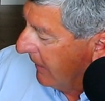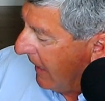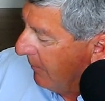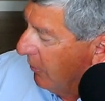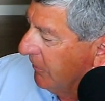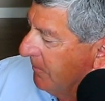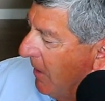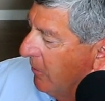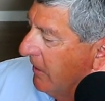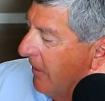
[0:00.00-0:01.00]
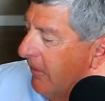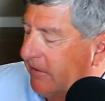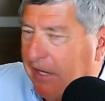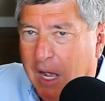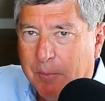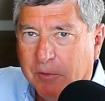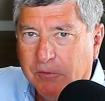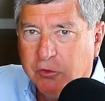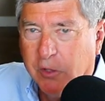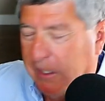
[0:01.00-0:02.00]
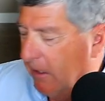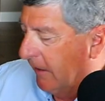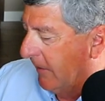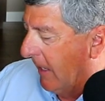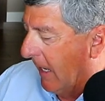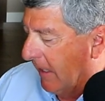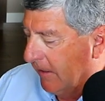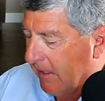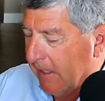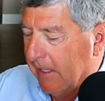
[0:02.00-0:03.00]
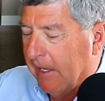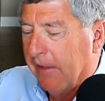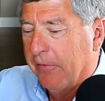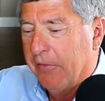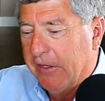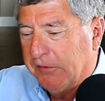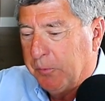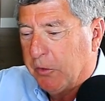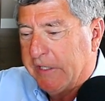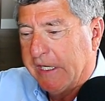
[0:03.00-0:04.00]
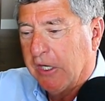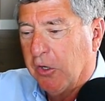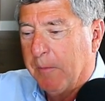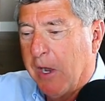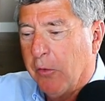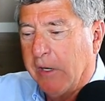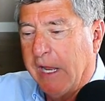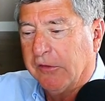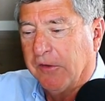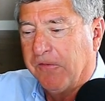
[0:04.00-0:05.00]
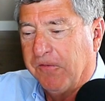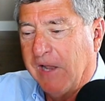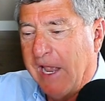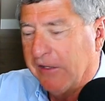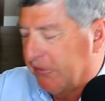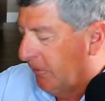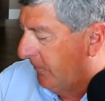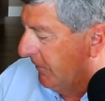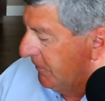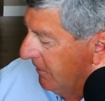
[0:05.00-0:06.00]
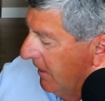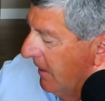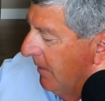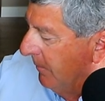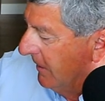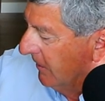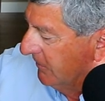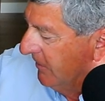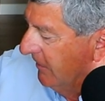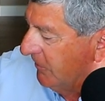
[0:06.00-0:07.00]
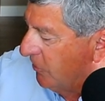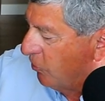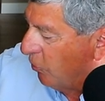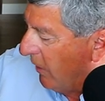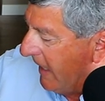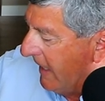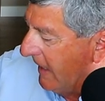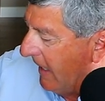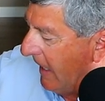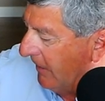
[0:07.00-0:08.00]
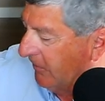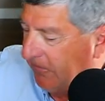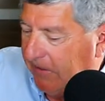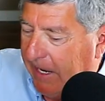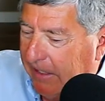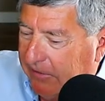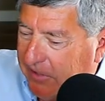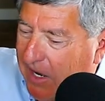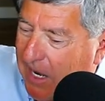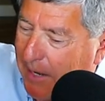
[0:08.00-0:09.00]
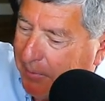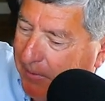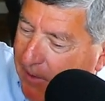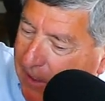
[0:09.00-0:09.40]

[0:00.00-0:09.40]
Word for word: camera is mounted on the top of a train like that. This particular mount has a flat surface because this train has a flat top.